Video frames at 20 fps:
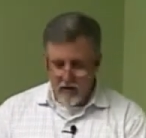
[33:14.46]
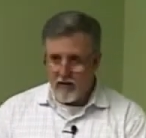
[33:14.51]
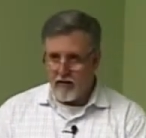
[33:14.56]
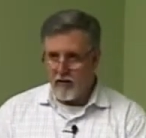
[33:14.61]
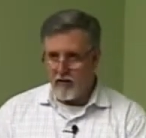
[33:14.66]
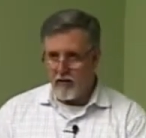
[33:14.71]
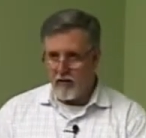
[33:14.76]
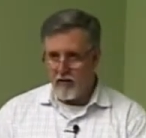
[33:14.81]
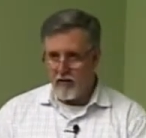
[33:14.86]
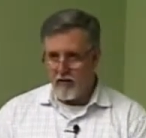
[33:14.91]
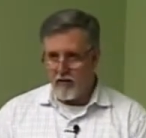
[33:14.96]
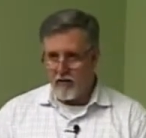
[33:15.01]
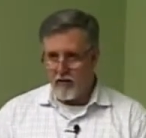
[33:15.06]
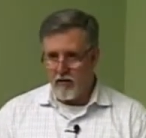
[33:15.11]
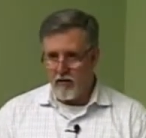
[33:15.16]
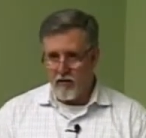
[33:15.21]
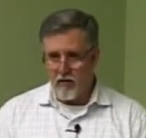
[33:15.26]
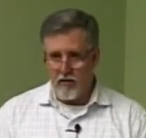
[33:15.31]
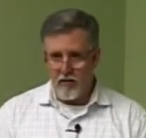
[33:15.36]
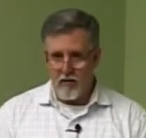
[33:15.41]

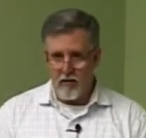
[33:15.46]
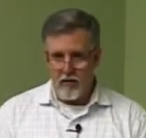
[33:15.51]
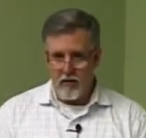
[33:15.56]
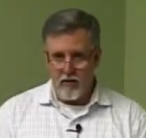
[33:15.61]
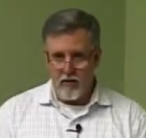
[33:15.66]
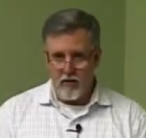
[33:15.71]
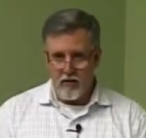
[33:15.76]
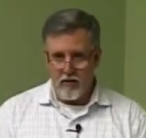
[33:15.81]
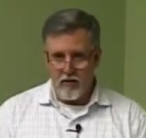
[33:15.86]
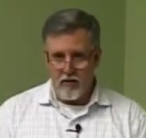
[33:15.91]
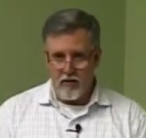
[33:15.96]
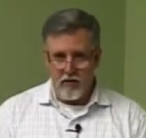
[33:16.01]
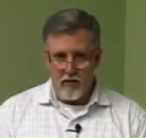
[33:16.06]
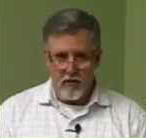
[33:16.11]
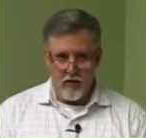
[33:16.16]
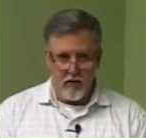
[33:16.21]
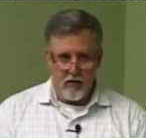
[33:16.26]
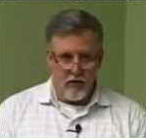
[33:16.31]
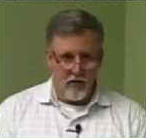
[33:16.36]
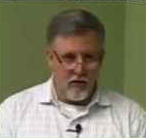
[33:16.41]

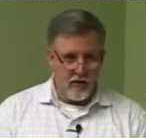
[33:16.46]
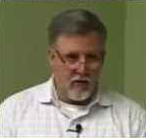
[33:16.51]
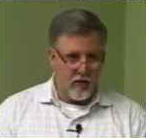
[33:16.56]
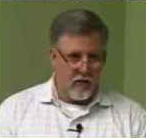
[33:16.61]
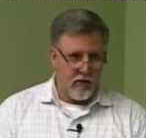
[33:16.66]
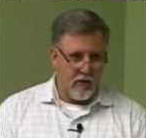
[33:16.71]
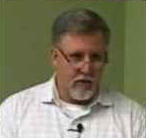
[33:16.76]
No one is speaking in this clip.